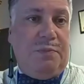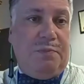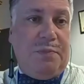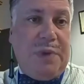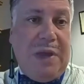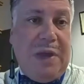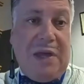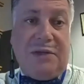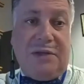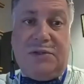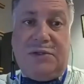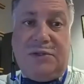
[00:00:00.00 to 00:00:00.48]

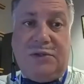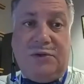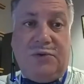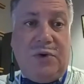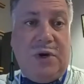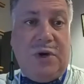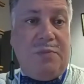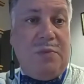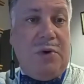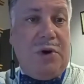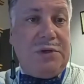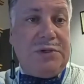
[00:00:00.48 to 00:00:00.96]
patents and
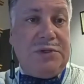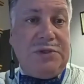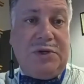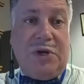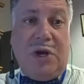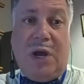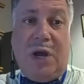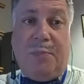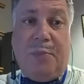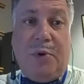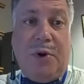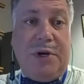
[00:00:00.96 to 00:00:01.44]
trademarks and
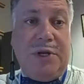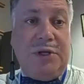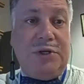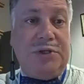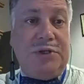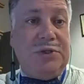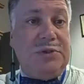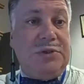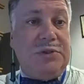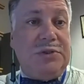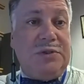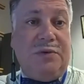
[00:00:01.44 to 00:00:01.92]
copyright
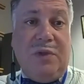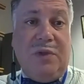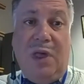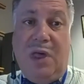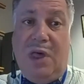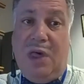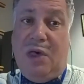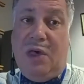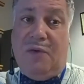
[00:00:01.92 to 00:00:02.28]
issues and